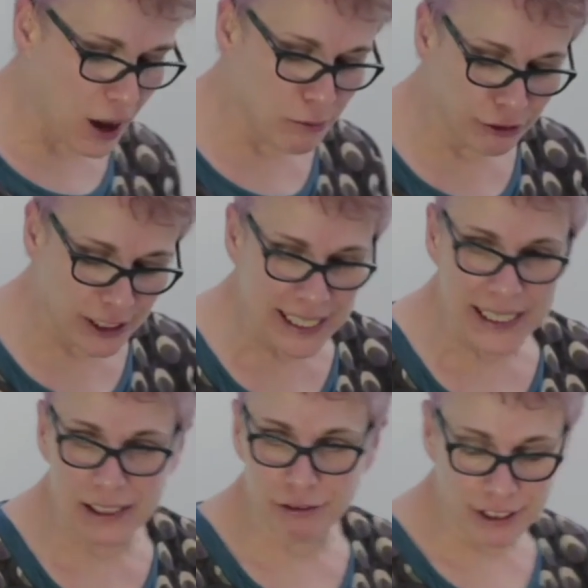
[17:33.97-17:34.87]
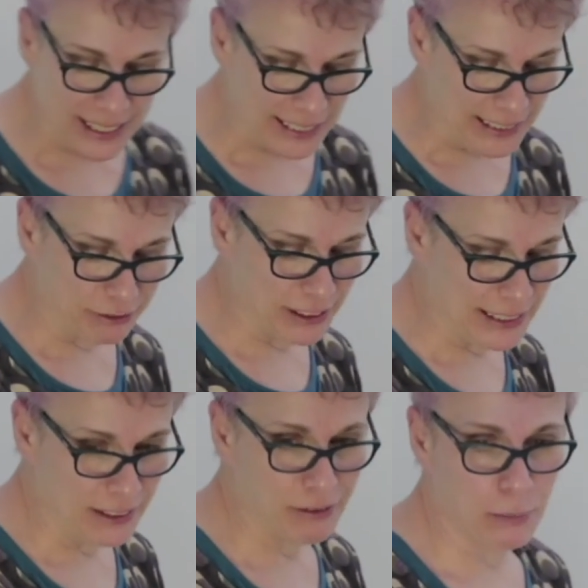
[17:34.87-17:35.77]
I'm really, really,
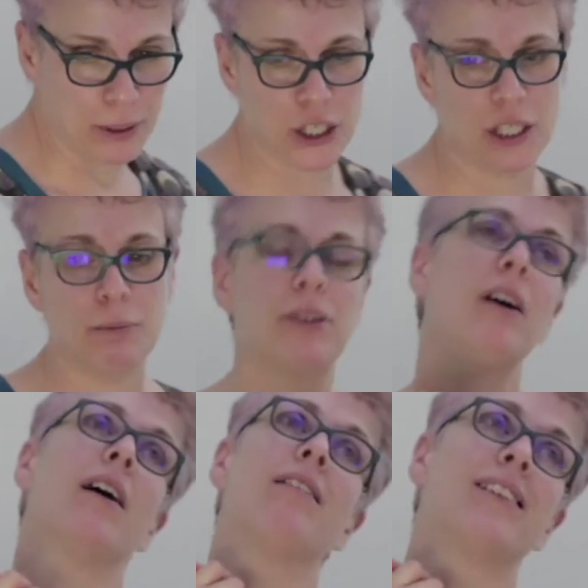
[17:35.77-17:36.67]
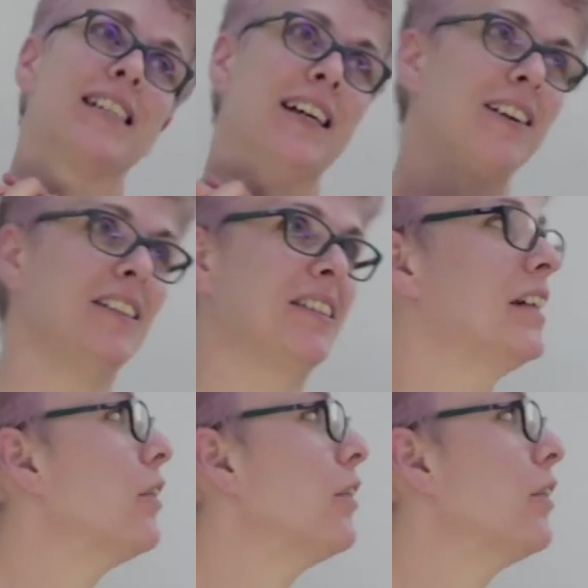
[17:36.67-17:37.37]
really rubbish at prioritising